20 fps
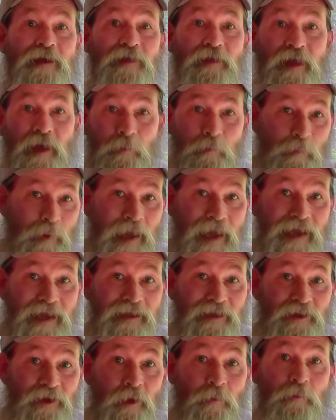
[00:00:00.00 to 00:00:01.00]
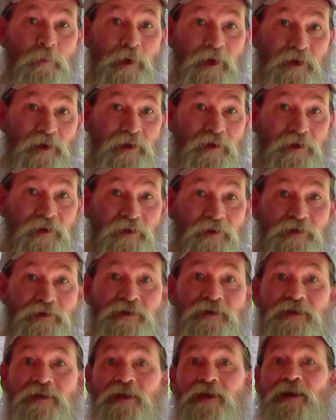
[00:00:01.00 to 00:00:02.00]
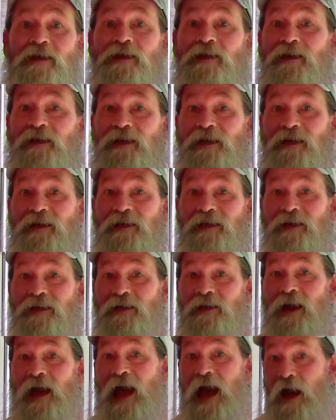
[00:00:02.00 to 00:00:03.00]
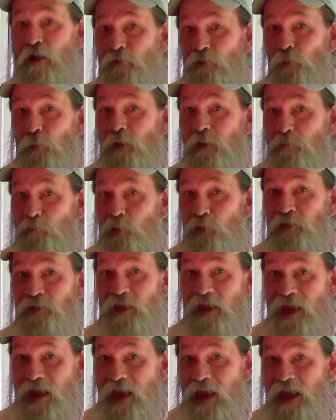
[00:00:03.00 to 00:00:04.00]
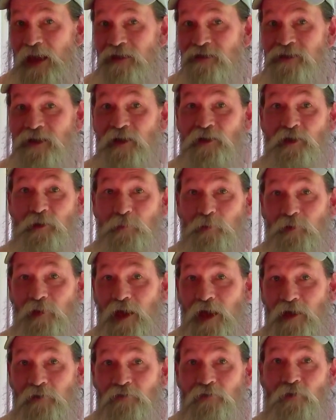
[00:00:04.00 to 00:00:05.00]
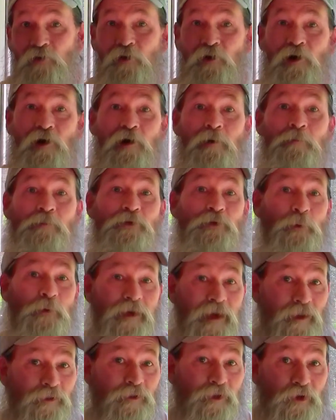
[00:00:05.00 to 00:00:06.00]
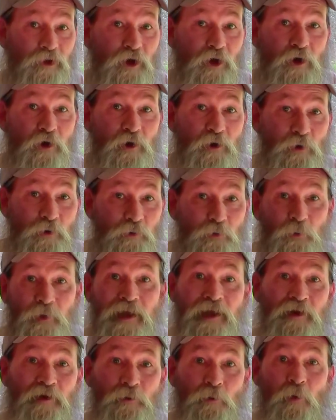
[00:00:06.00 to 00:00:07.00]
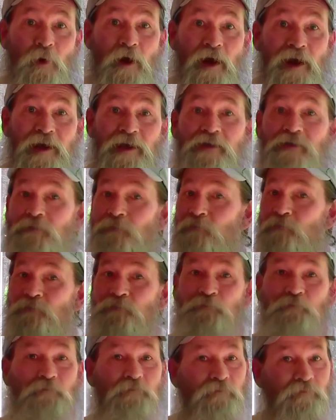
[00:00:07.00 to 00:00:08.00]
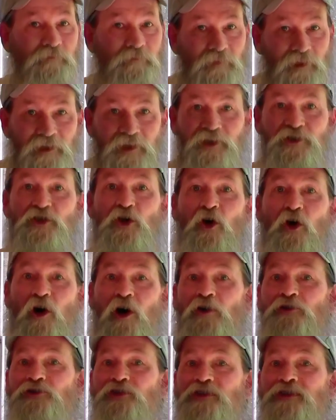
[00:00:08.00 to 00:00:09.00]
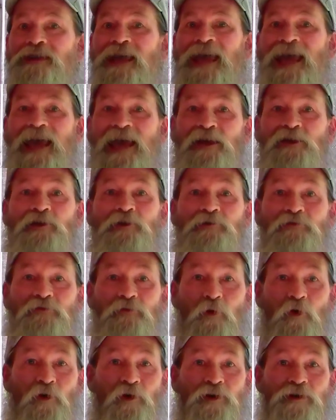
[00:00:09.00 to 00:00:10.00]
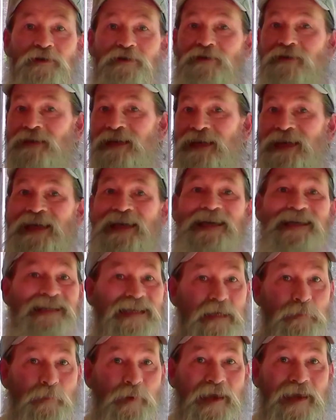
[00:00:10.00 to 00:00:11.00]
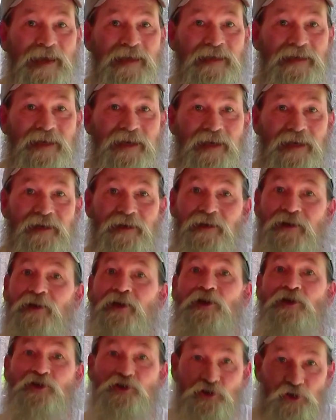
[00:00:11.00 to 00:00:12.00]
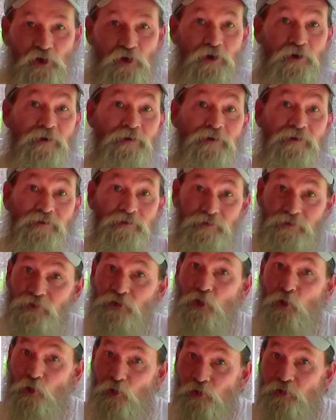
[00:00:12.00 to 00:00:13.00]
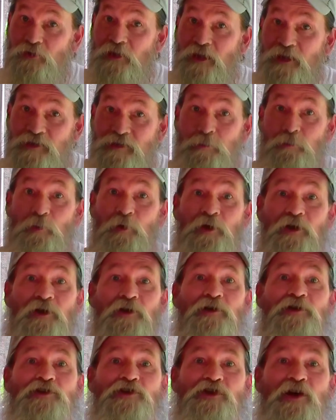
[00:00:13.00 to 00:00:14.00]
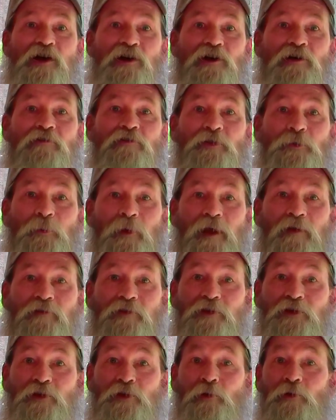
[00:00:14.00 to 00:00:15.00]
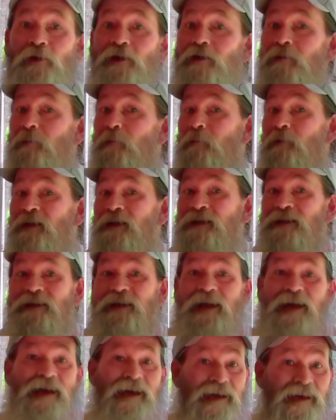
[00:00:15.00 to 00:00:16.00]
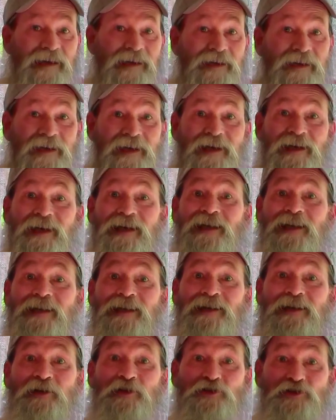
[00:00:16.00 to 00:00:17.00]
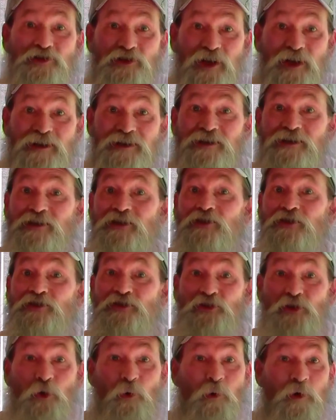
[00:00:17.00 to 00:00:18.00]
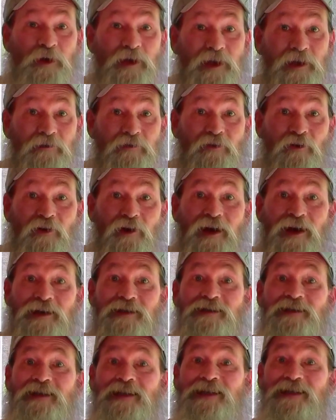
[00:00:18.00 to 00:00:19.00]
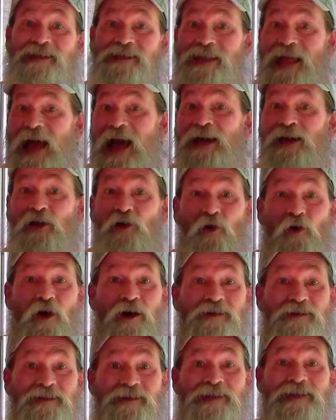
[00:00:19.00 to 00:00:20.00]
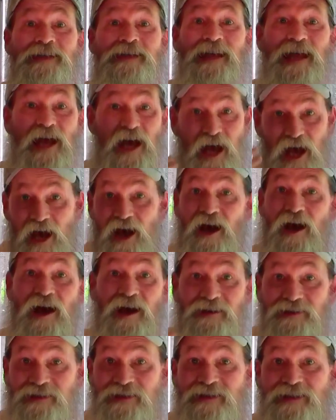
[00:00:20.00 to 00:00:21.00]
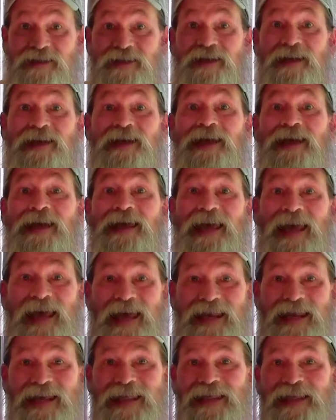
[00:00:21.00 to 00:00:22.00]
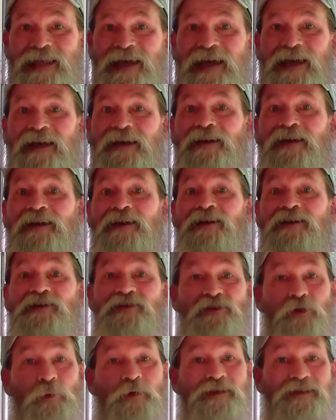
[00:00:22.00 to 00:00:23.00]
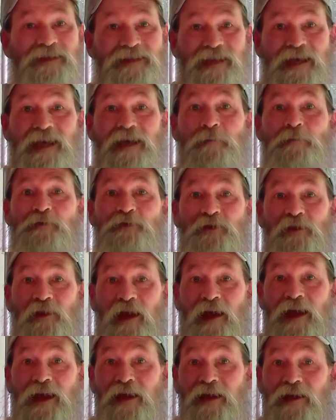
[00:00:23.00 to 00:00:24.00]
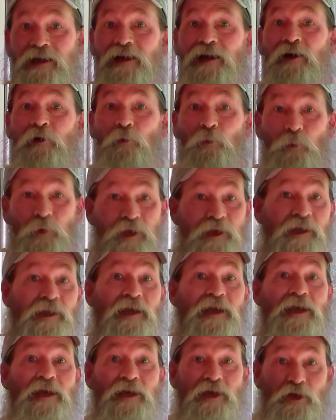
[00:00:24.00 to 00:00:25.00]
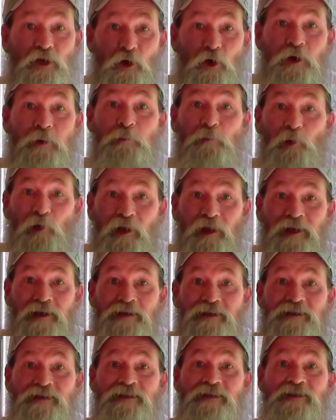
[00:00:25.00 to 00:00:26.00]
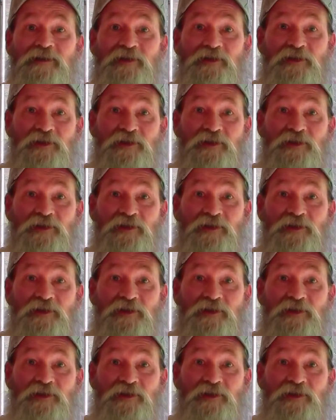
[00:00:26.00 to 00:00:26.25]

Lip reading: them paying their bills and how do we put the ads on the platform? Do we got the code written right? It's all just handled for us, easy peasy. Sure, Google takes a pretty good chunk of the revenue, but hey, they're just doing it for us. It's not costing us anything. So it seems like a really good place to